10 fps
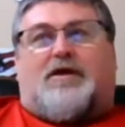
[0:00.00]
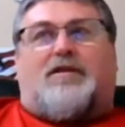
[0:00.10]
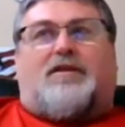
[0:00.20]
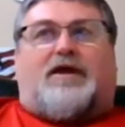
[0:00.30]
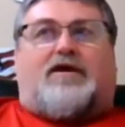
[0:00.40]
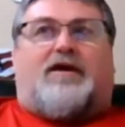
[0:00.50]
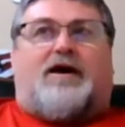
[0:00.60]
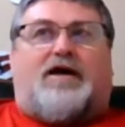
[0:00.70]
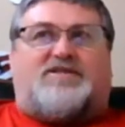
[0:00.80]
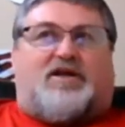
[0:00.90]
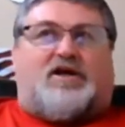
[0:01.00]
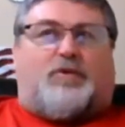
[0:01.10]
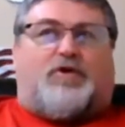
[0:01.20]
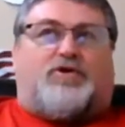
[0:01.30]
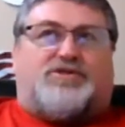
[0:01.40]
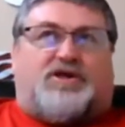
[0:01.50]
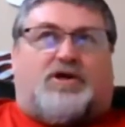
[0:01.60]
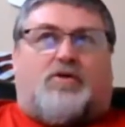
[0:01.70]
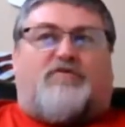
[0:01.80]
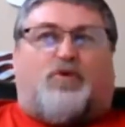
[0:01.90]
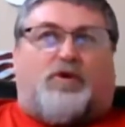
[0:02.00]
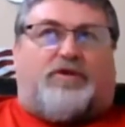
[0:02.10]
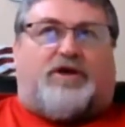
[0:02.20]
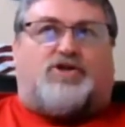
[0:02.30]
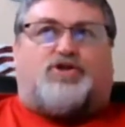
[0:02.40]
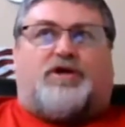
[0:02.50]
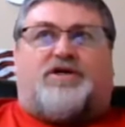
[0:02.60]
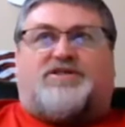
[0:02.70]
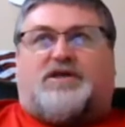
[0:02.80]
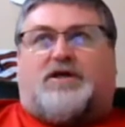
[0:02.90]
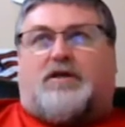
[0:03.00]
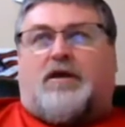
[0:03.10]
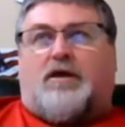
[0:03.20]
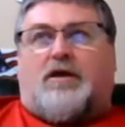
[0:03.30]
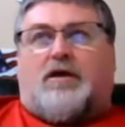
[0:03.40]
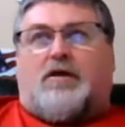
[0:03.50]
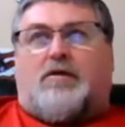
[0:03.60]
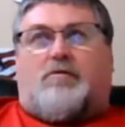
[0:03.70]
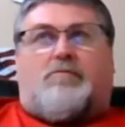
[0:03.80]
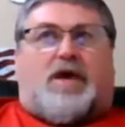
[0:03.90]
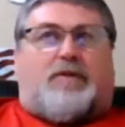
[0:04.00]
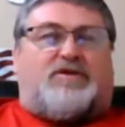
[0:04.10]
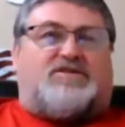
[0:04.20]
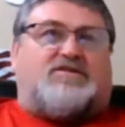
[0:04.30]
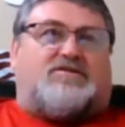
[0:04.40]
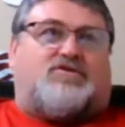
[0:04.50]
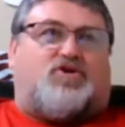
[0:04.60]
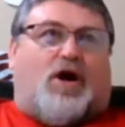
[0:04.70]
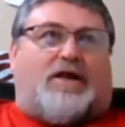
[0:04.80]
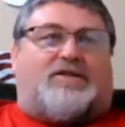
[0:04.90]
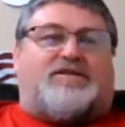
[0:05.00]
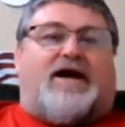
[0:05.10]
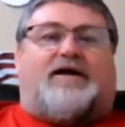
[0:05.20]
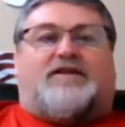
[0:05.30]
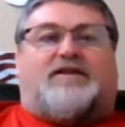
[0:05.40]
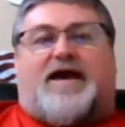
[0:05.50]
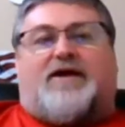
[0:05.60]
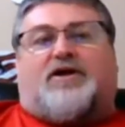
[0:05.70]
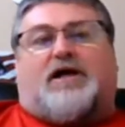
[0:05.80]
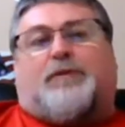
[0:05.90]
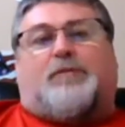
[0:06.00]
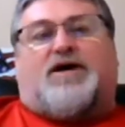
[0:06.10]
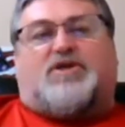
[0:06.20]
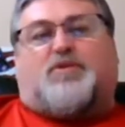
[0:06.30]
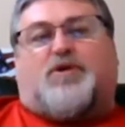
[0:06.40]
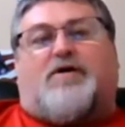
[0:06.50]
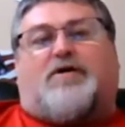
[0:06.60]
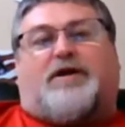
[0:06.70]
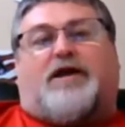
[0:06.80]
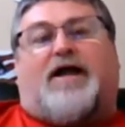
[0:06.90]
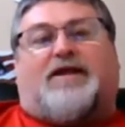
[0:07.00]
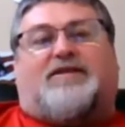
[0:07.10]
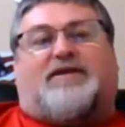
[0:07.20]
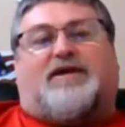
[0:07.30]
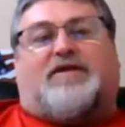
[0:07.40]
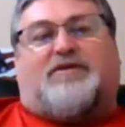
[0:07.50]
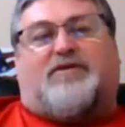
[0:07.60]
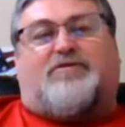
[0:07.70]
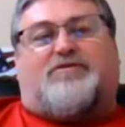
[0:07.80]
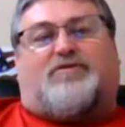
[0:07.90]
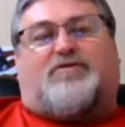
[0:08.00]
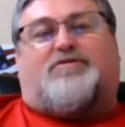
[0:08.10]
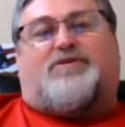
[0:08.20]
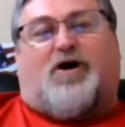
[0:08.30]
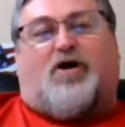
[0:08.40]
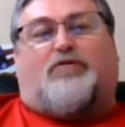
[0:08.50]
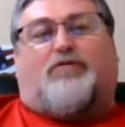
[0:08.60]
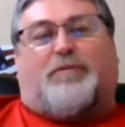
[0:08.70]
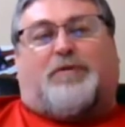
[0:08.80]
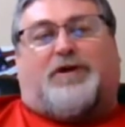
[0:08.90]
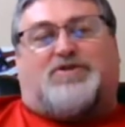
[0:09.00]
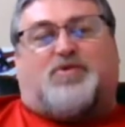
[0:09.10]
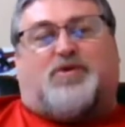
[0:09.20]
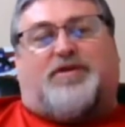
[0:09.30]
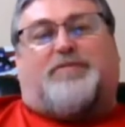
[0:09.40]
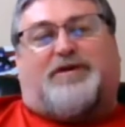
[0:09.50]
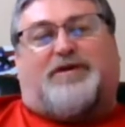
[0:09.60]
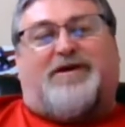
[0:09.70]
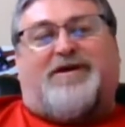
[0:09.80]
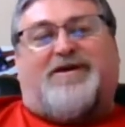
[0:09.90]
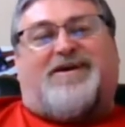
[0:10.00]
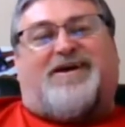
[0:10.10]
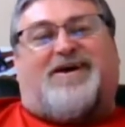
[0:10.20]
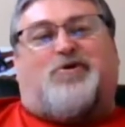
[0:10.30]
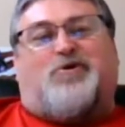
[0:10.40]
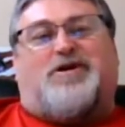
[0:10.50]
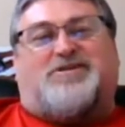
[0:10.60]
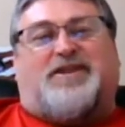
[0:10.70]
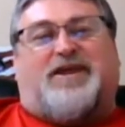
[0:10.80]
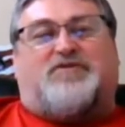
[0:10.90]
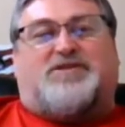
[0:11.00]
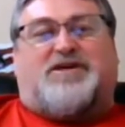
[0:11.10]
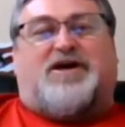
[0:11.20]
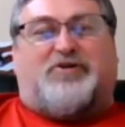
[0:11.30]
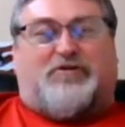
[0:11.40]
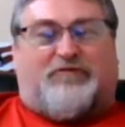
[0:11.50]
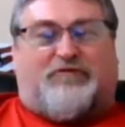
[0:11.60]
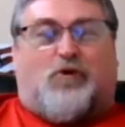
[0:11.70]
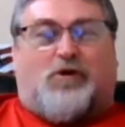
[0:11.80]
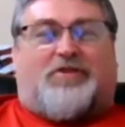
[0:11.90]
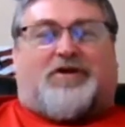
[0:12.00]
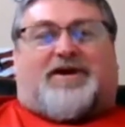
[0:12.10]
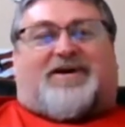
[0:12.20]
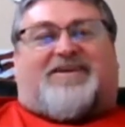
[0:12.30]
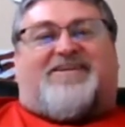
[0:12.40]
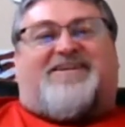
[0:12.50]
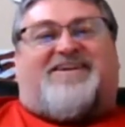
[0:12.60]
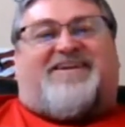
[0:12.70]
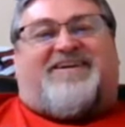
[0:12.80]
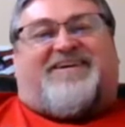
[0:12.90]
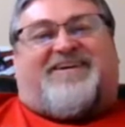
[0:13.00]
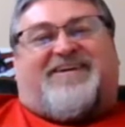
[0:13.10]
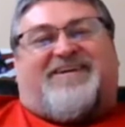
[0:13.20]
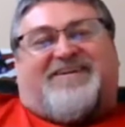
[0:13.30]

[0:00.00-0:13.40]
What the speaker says: like I said a couple years ago before the injury, I said maybe try to dial it down a couple miles per hour and not get the kid all over the place with it. But who doesn't love to see 104 on the gun?